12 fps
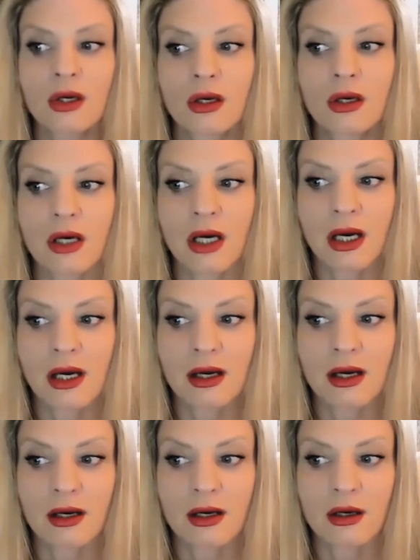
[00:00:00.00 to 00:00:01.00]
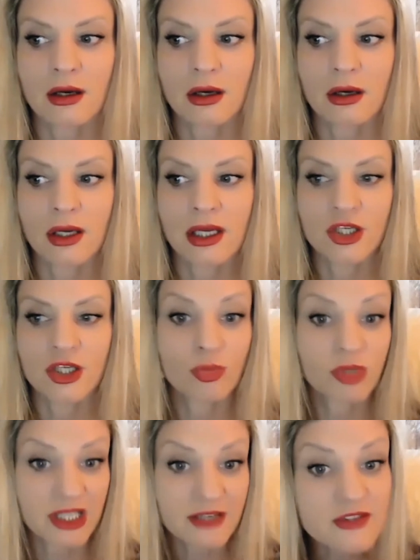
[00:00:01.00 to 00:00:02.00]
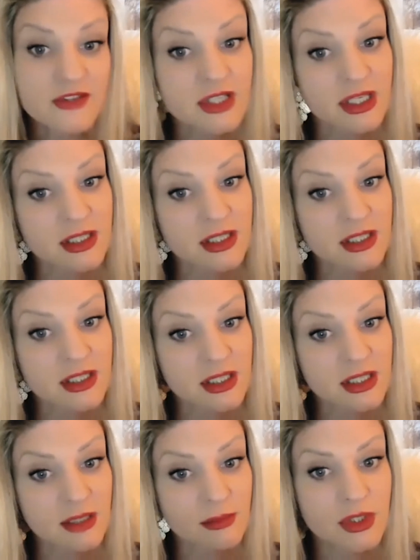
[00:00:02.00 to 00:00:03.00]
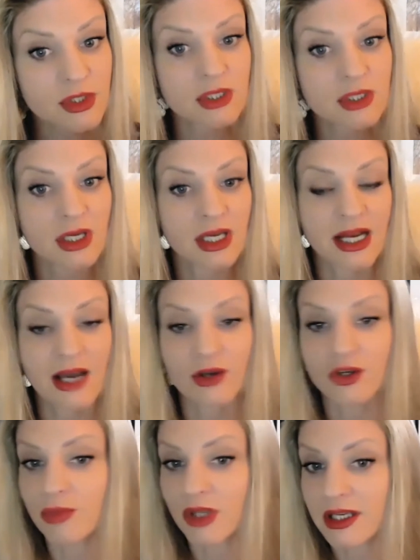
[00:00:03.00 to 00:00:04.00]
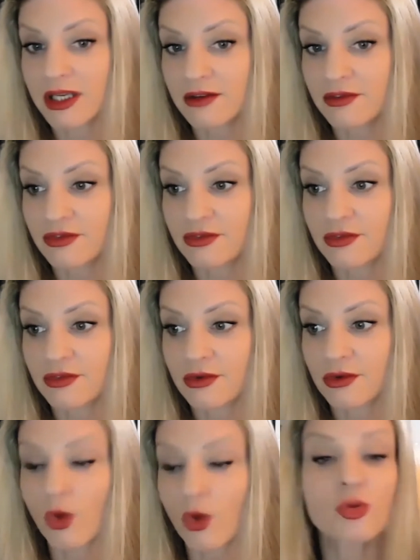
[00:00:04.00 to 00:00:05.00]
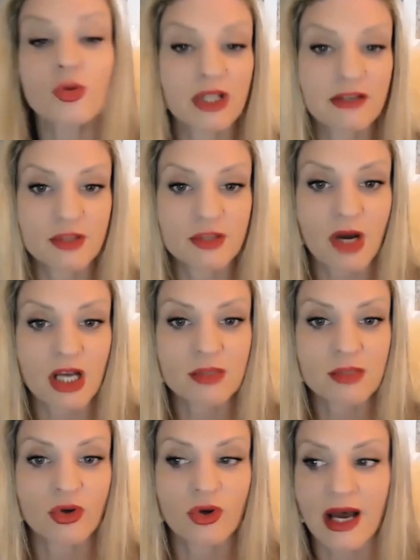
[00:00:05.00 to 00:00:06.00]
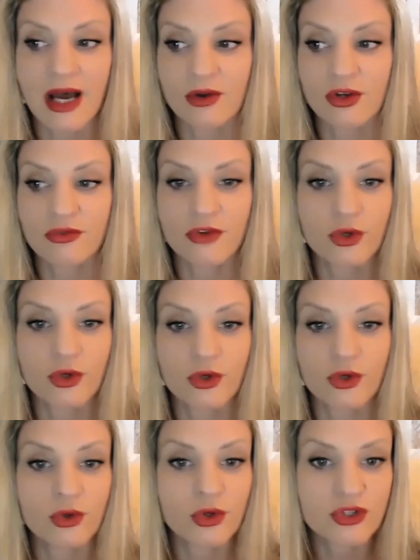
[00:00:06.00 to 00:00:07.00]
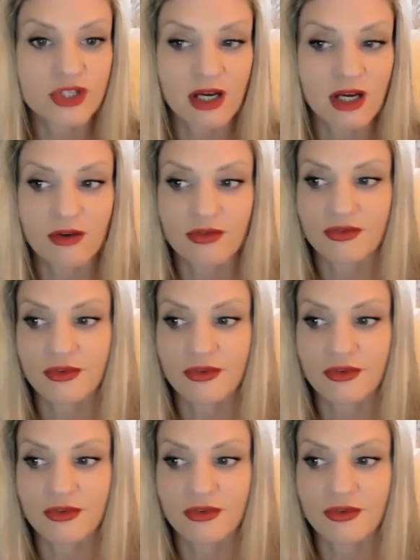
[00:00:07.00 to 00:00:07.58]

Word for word: in your belief systems, in how you believe, what you believe is possible, how you view yourself.